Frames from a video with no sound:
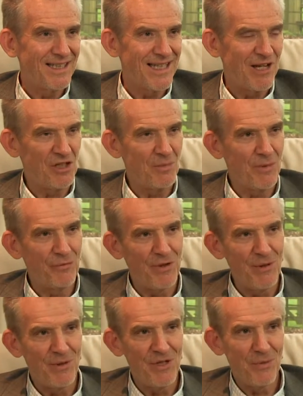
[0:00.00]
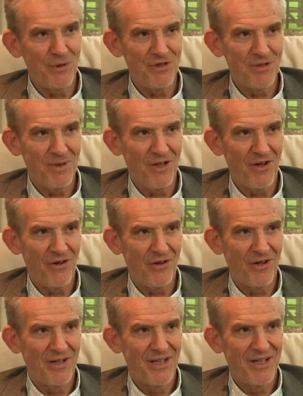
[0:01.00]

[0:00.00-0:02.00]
How can you be free when you want to belong?